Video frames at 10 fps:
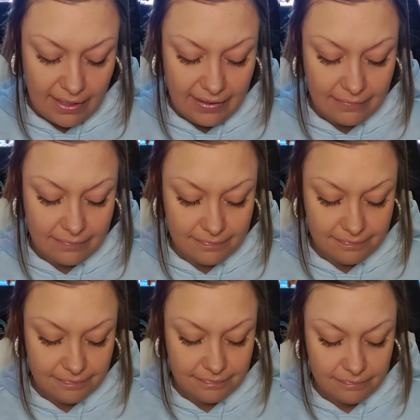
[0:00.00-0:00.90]
Damn.
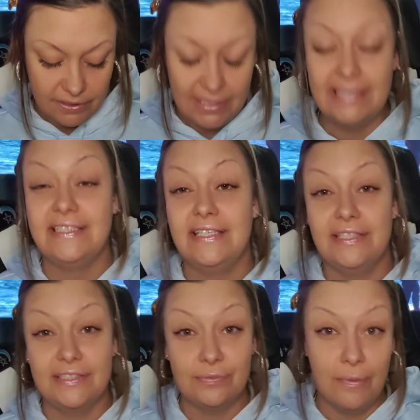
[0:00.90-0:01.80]
What did I tell
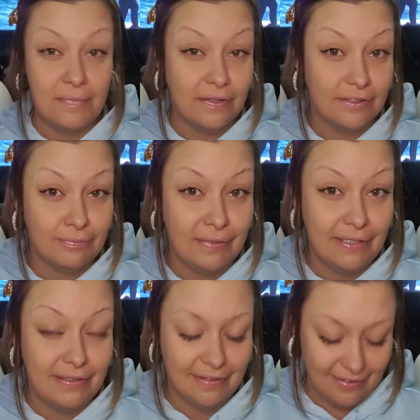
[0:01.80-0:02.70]
you? This woman looks mean